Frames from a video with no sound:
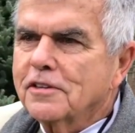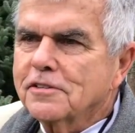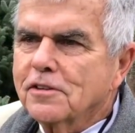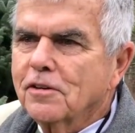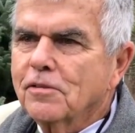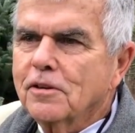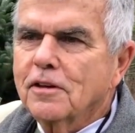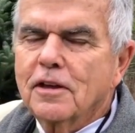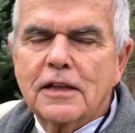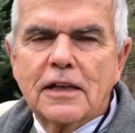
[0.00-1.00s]
So,
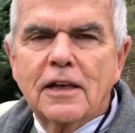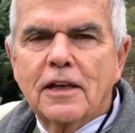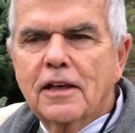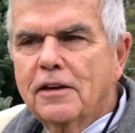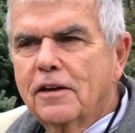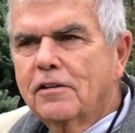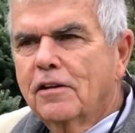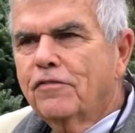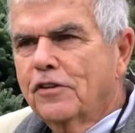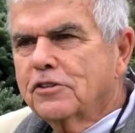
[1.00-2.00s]
and, and,
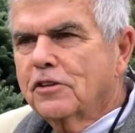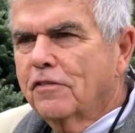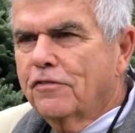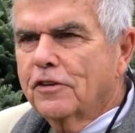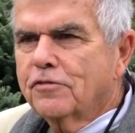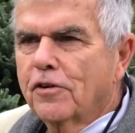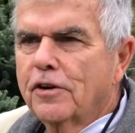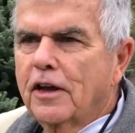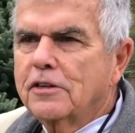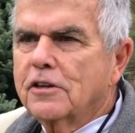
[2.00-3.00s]
it fits it fits
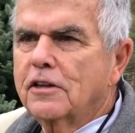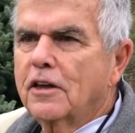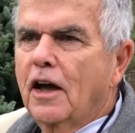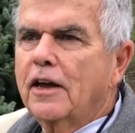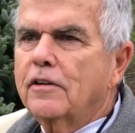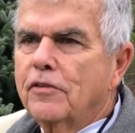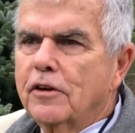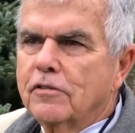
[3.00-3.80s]
very nice, and the height of it